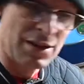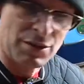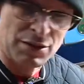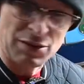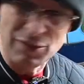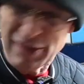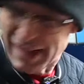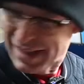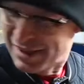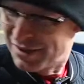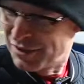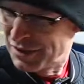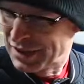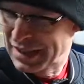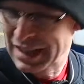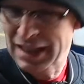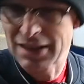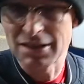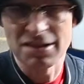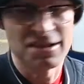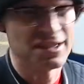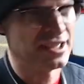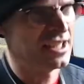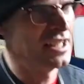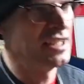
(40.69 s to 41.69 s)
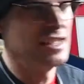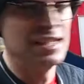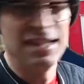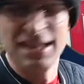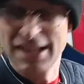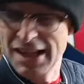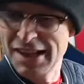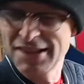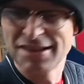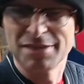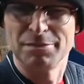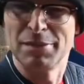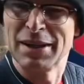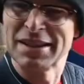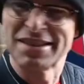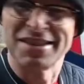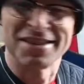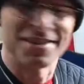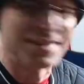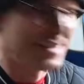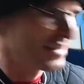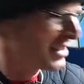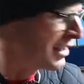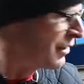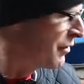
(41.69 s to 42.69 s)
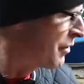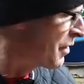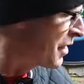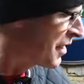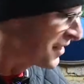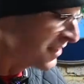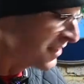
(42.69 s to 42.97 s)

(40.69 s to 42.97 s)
doing it here in the garage again is a better setting for this